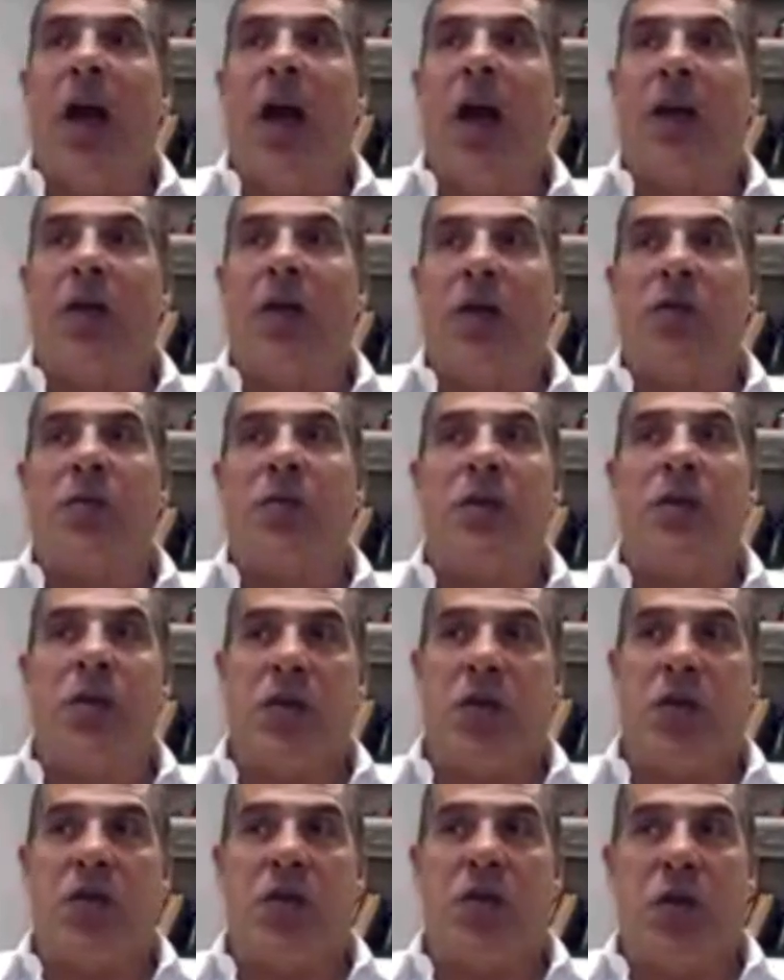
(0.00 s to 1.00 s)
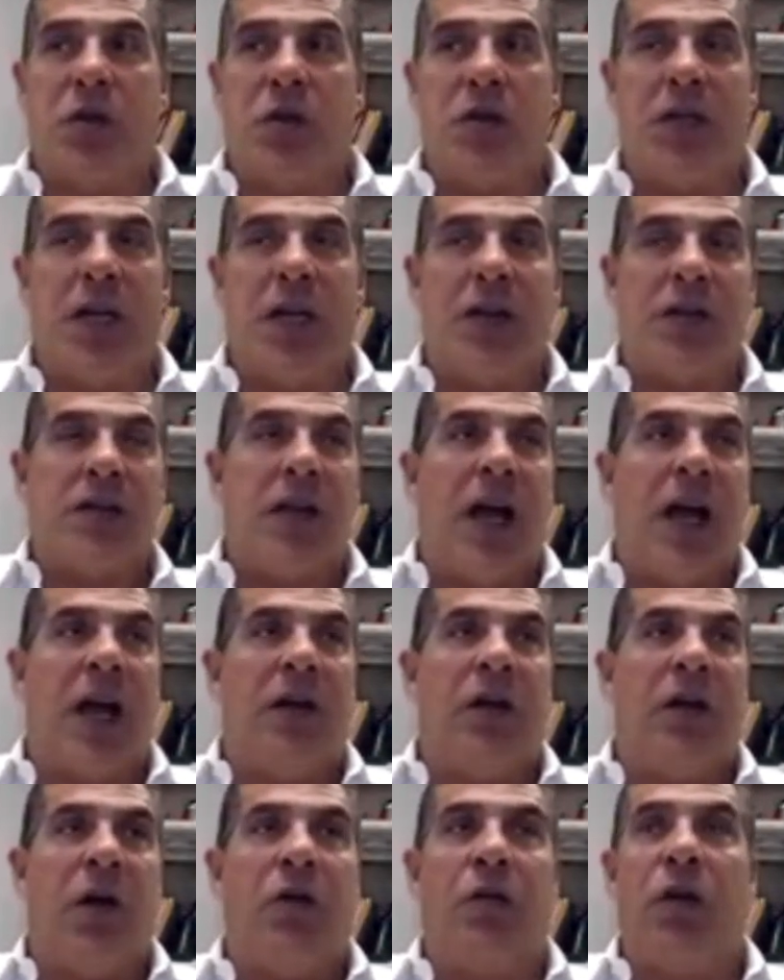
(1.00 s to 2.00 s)
And those businesses you can see on the
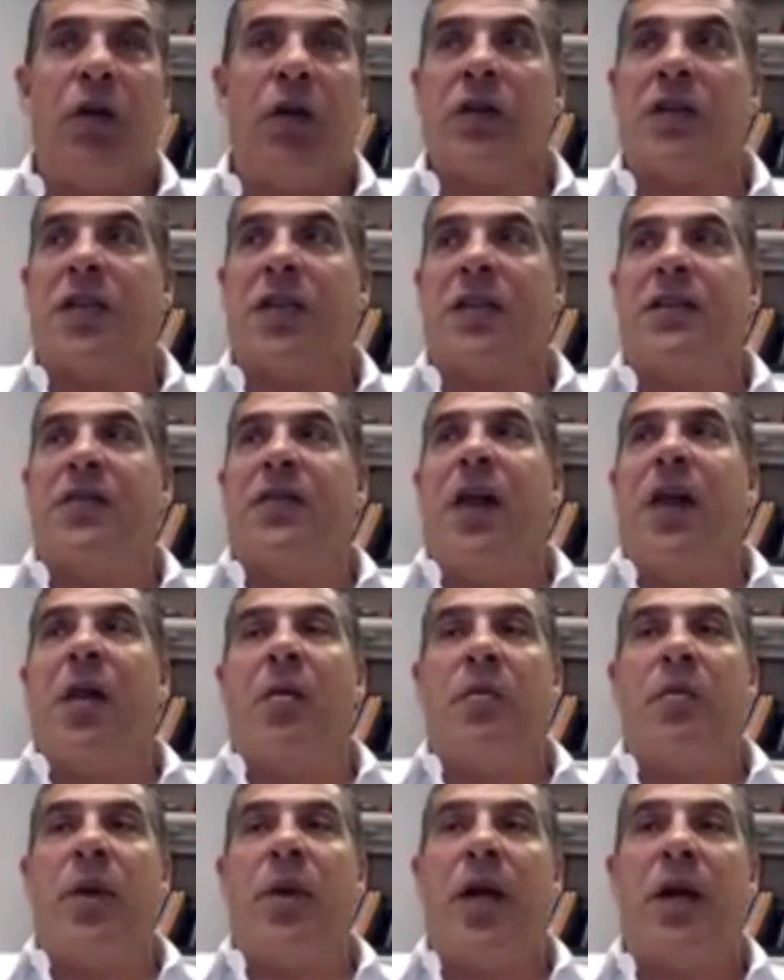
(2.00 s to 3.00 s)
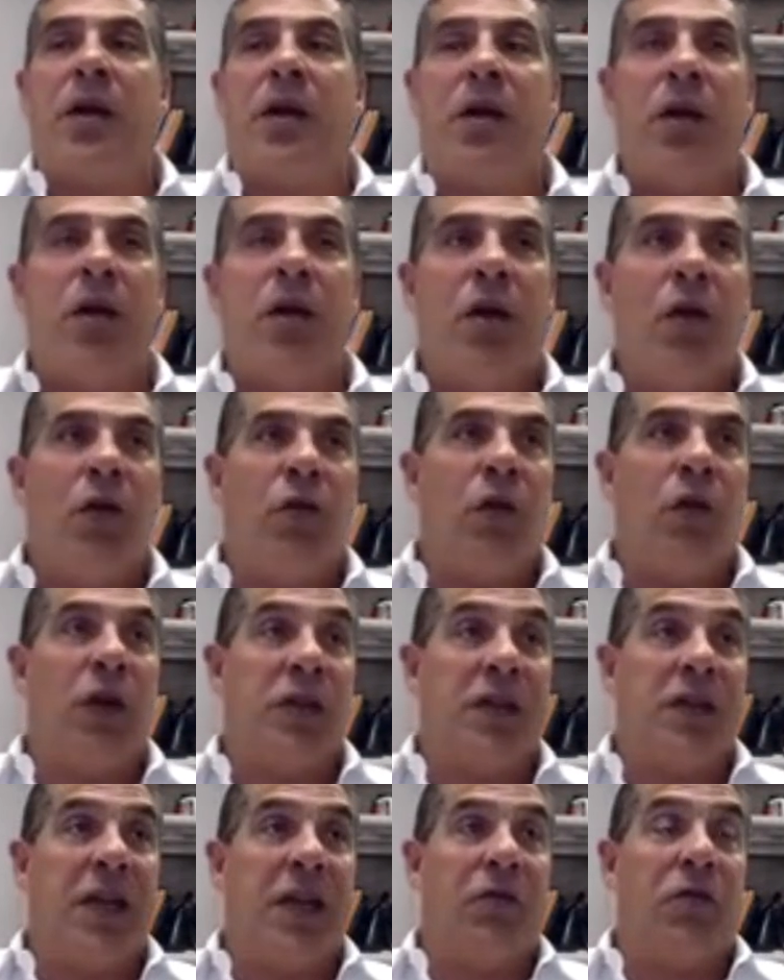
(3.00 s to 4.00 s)
slide are real estate development, real
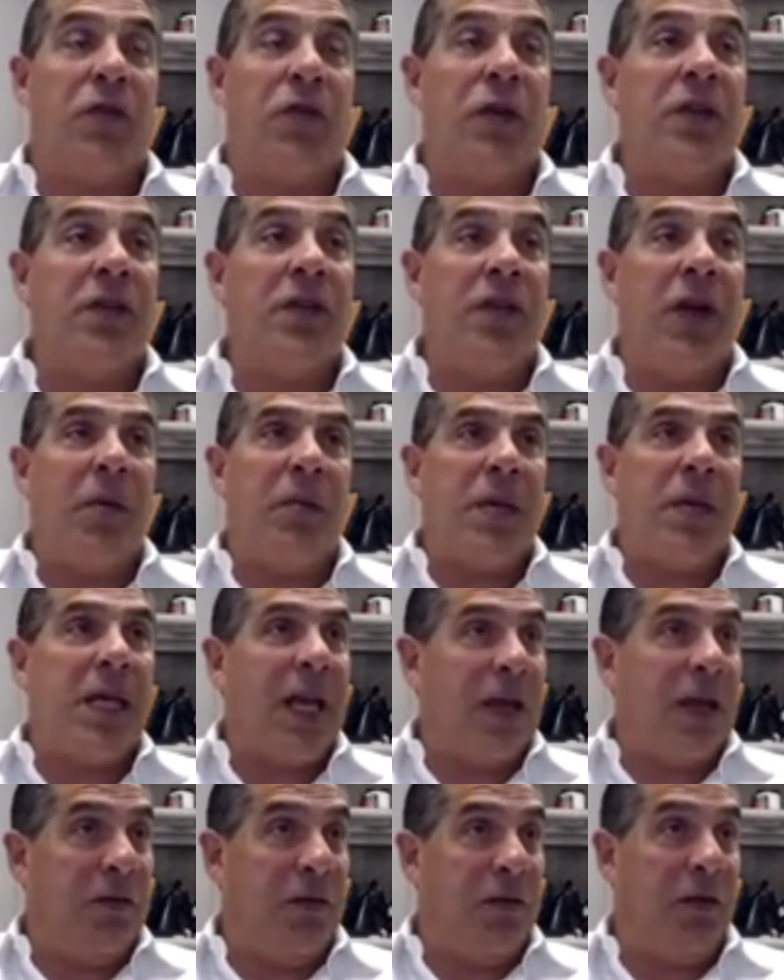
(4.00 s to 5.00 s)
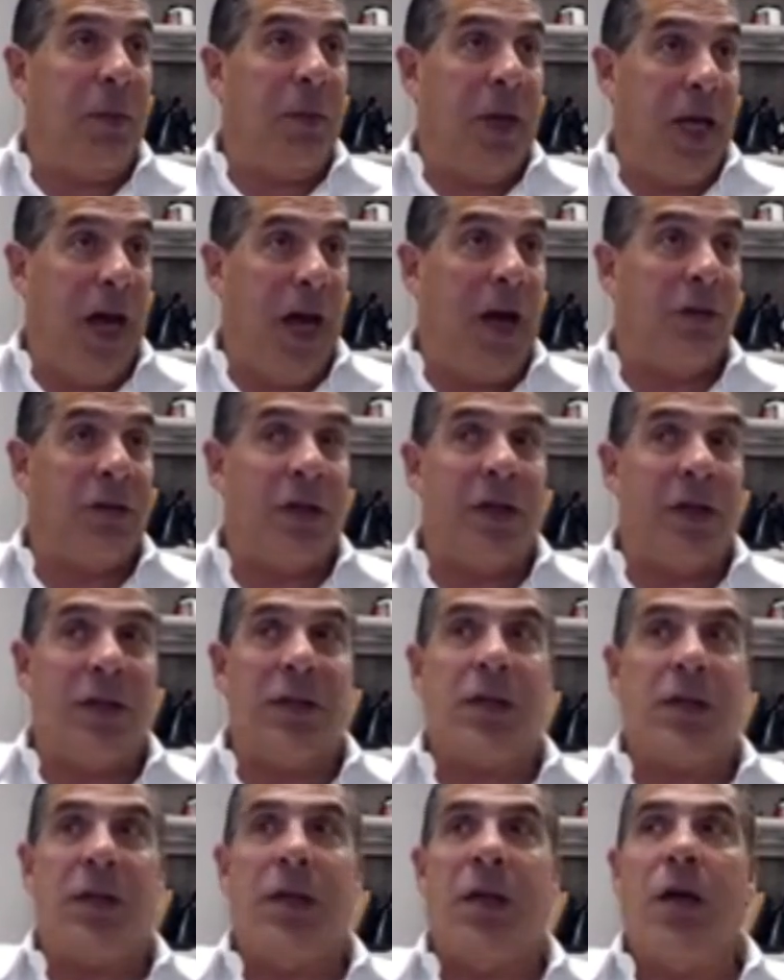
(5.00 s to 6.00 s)
estate redevelopment, like flipping
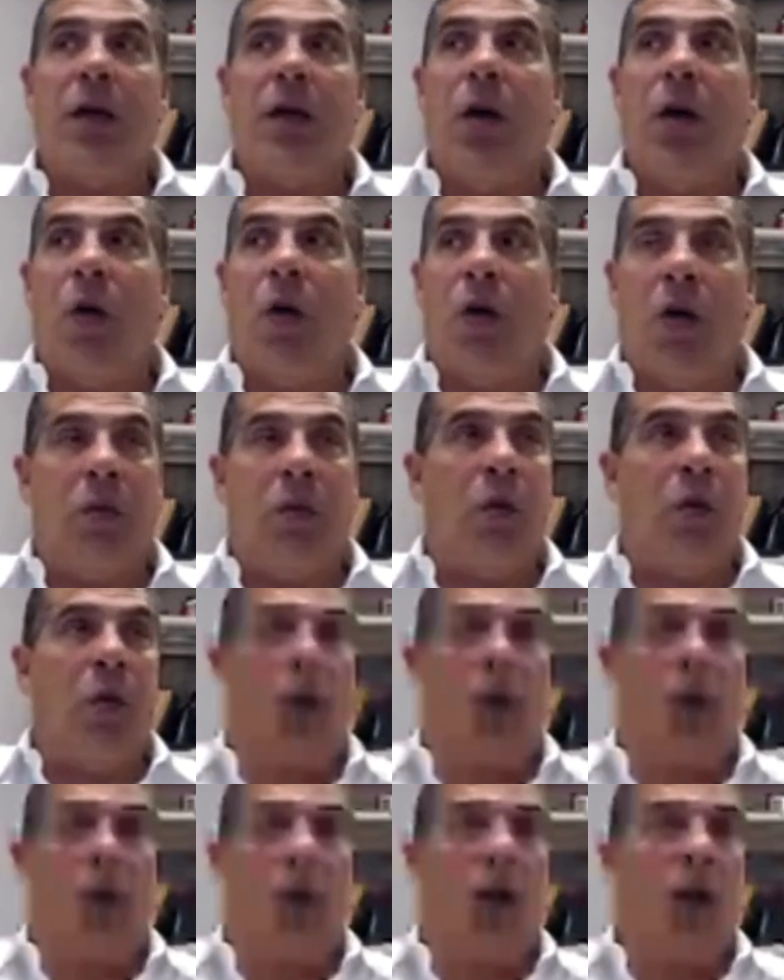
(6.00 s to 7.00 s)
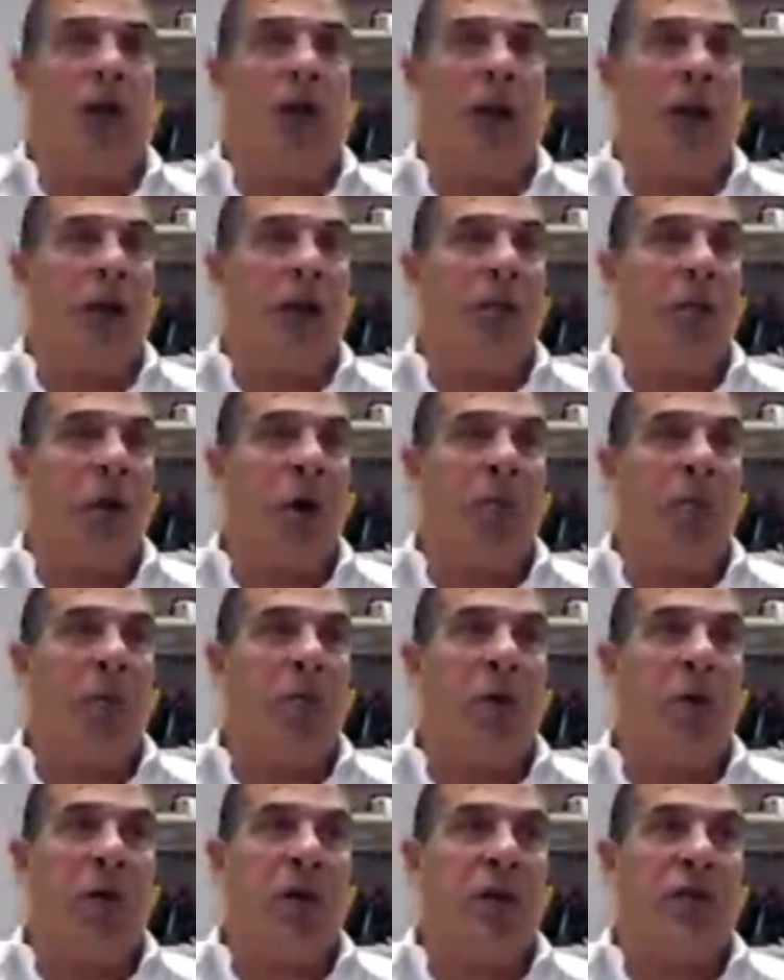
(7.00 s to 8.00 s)
houses or renovating
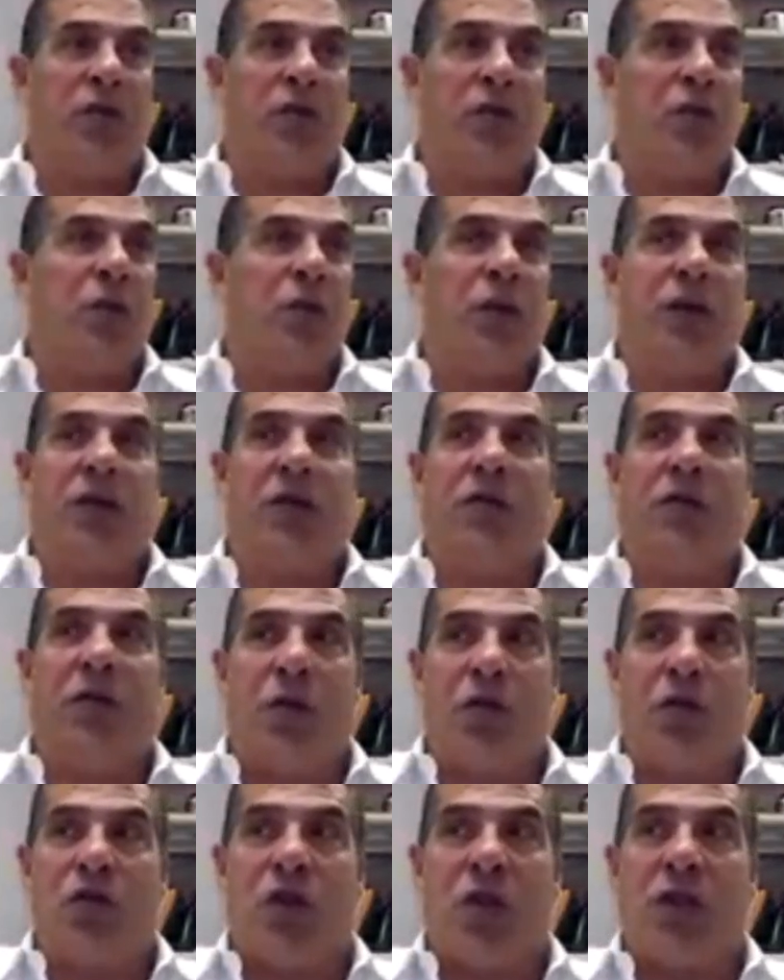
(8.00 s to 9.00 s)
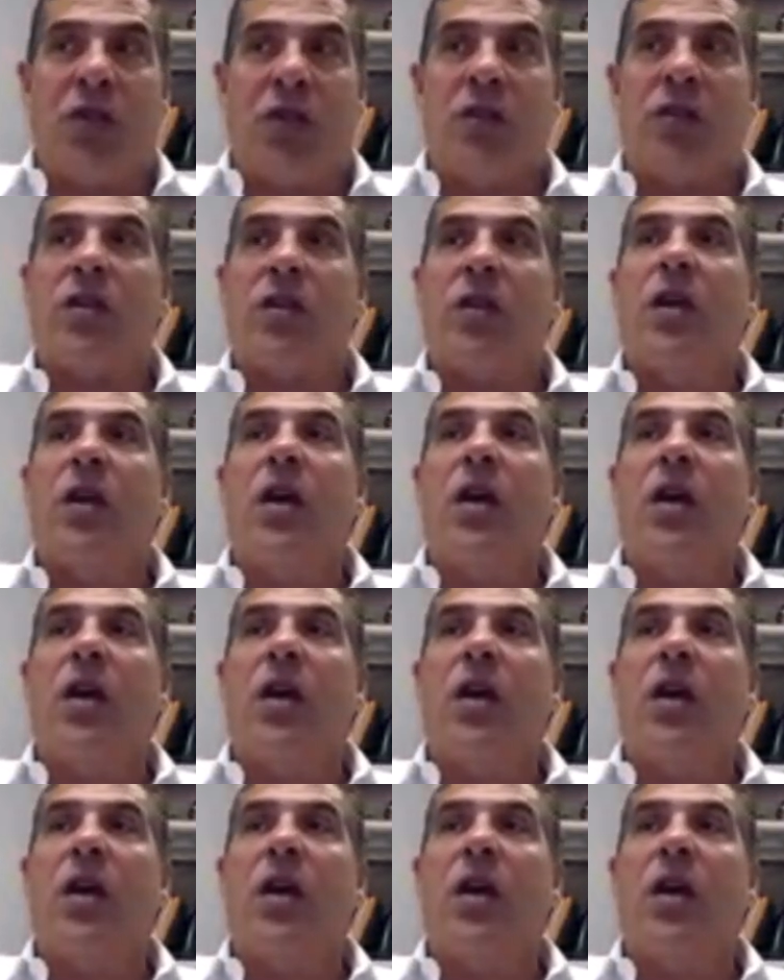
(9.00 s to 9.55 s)
apartment buildings or doing conversions,